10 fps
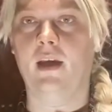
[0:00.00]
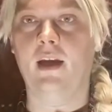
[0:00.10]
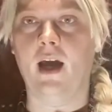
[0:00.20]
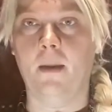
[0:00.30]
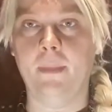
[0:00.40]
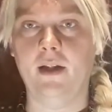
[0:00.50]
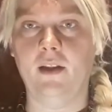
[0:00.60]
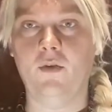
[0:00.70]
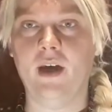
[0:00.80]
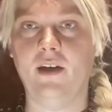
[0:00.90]
And how many
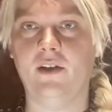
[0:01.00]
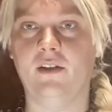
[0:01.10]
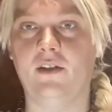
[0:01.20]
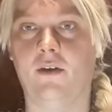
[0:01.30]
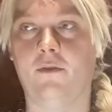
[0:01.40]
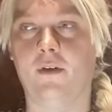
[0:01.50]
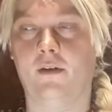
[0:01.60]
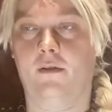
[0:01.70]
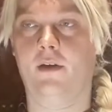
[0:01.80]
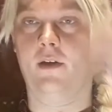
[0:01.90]
locations of
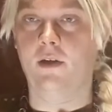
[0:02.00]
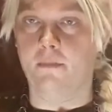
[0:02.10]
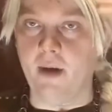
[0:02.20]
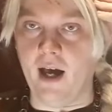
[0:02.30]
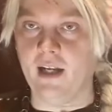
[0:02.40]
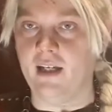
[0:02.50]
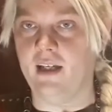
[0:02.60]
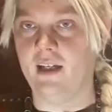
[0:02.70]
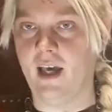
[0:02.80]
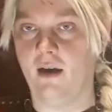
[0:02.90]
your
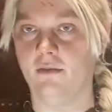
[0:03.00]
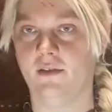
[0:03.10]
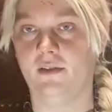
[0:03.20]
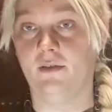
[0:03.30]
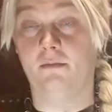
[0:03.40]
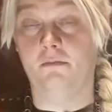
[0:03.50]
body counts?